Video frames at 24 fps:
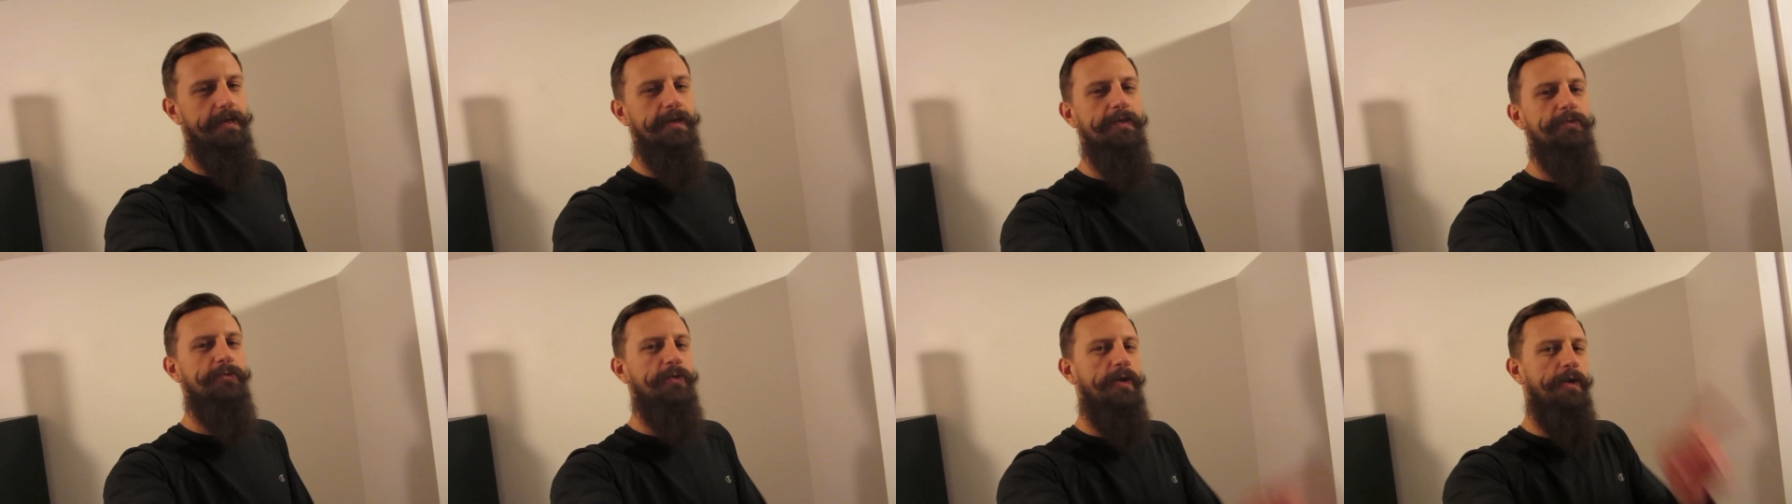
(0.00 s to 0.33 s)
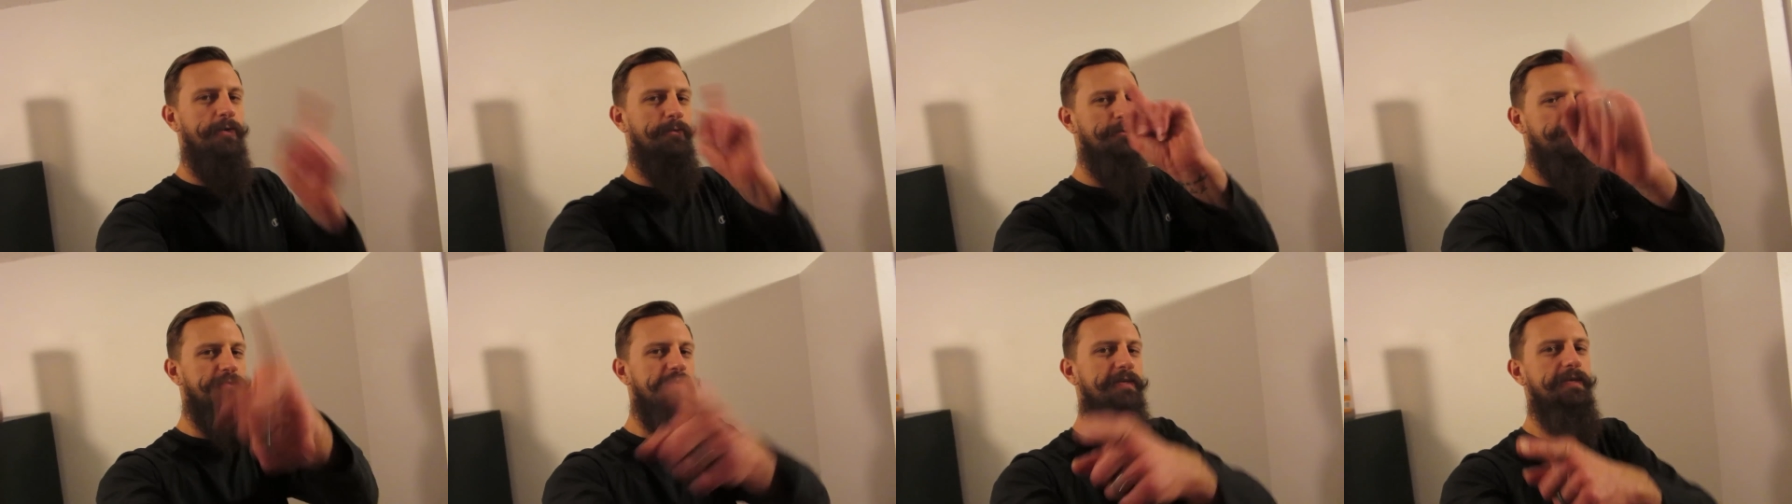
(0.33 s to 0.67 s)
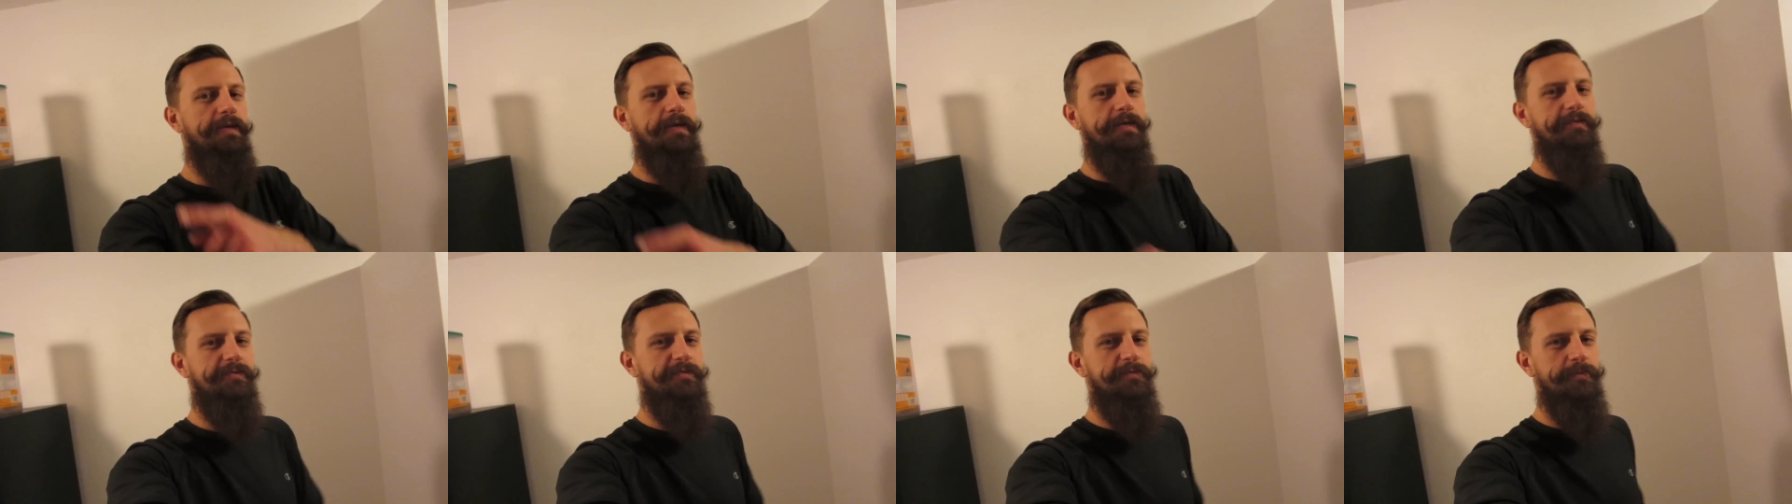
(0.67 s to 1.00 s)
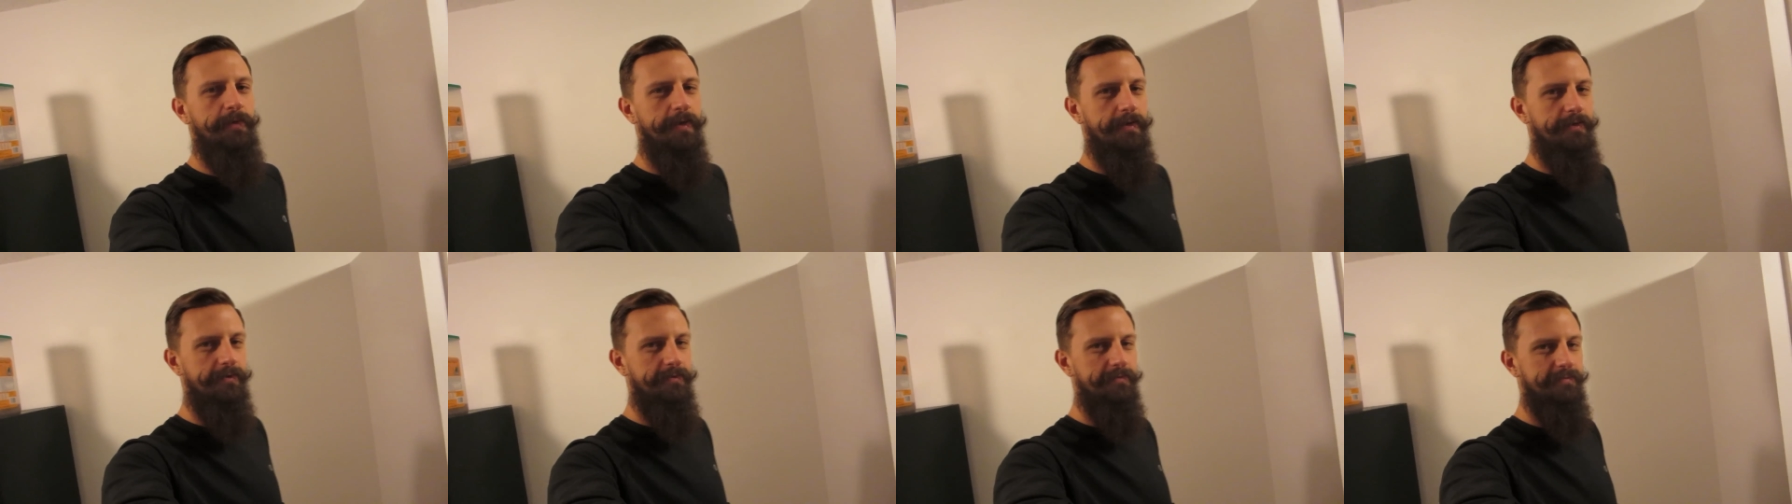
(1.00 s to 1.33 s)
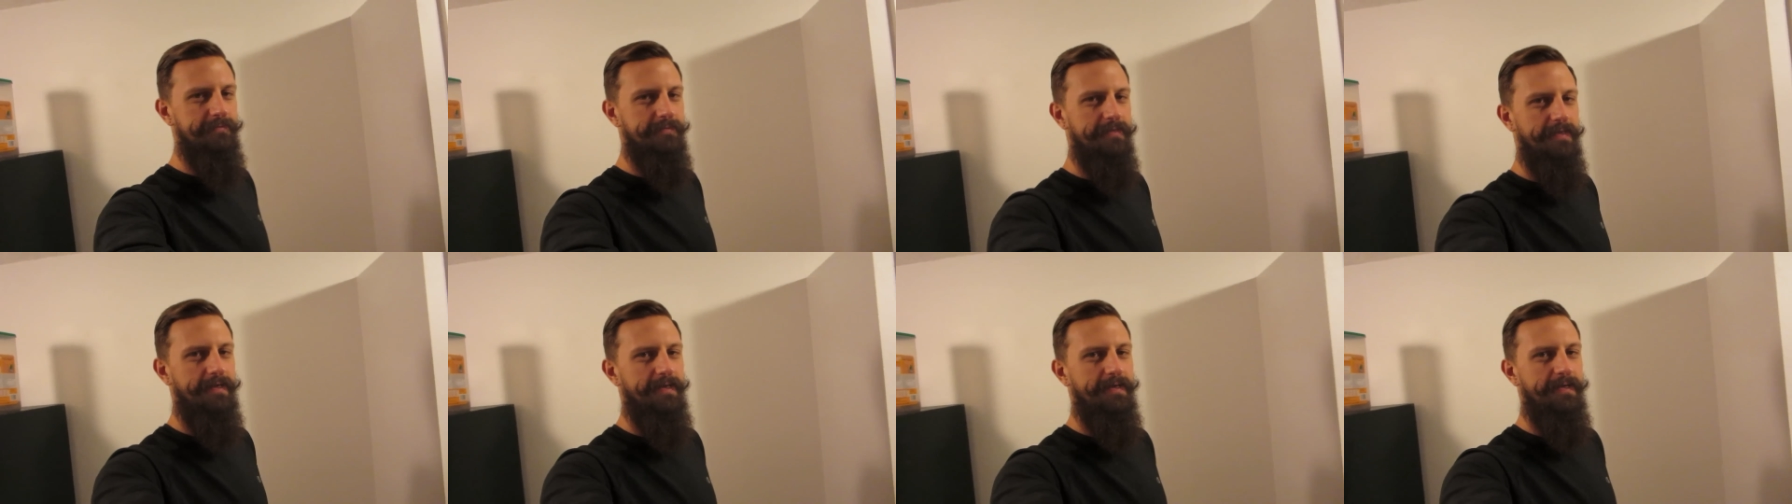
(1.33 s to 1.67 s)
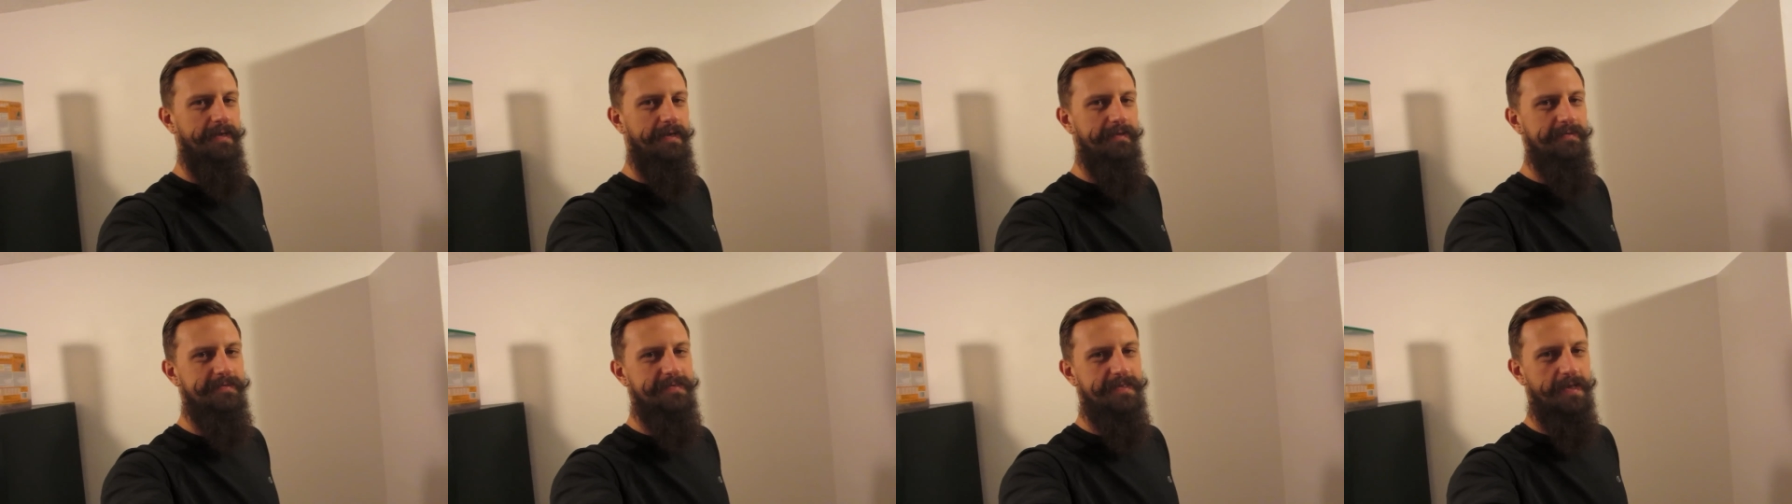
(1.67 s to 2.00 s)
So I will see you guys tomorrow. And
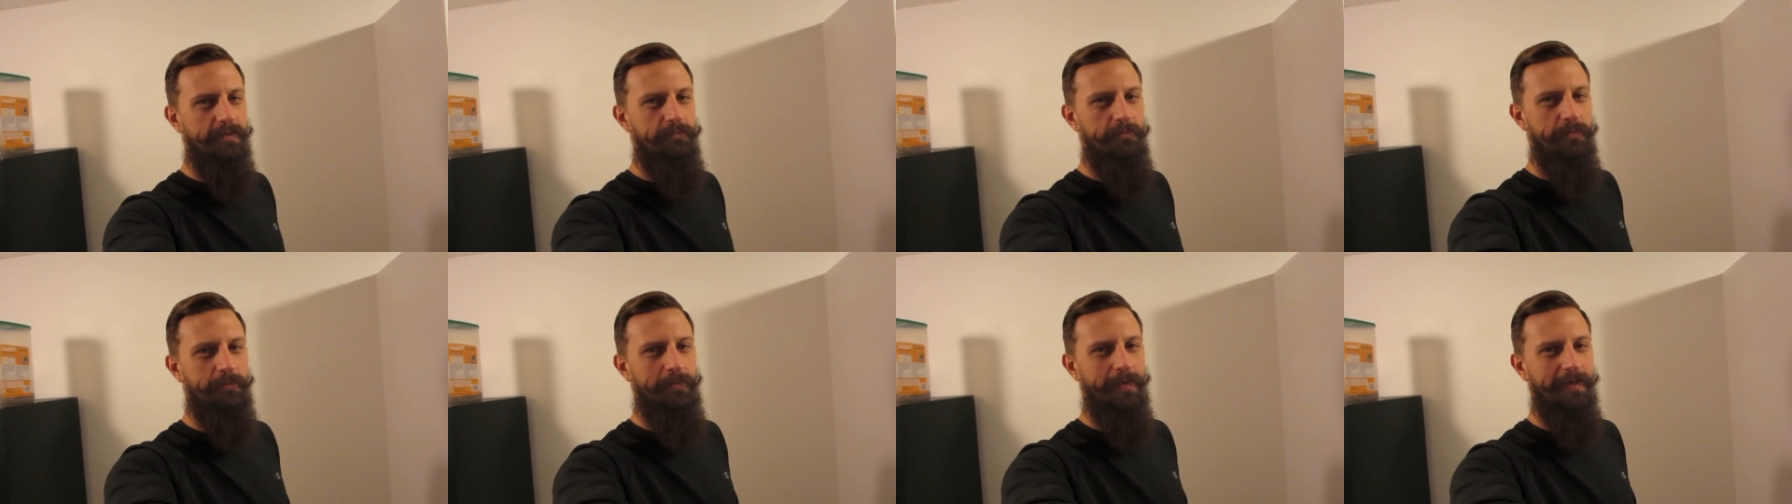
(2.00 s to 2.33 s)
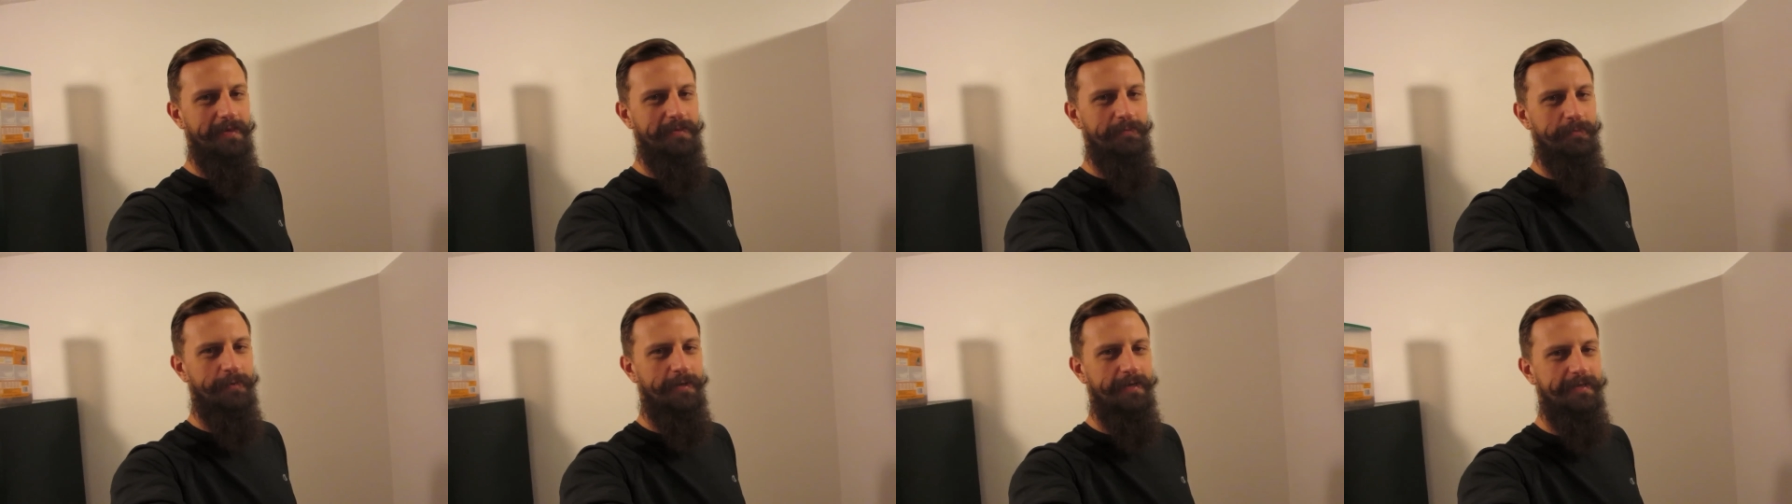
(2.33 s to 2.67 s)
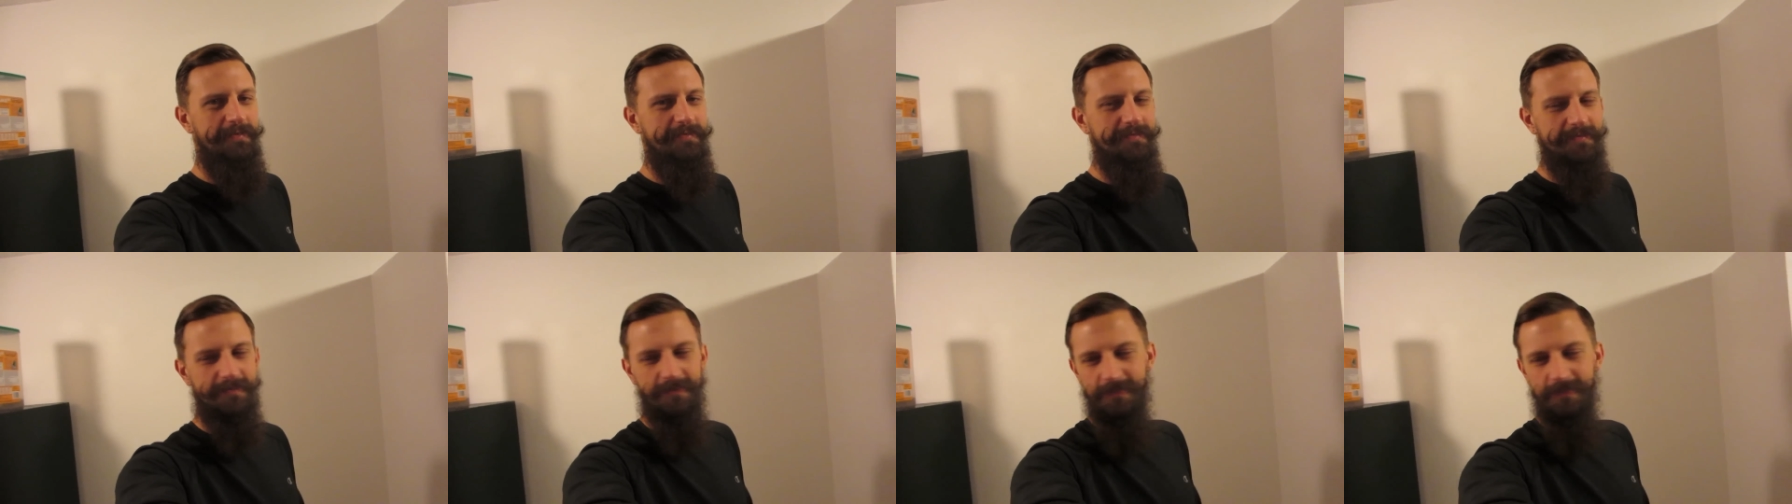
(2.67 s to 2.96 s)
now it's time to pay the price.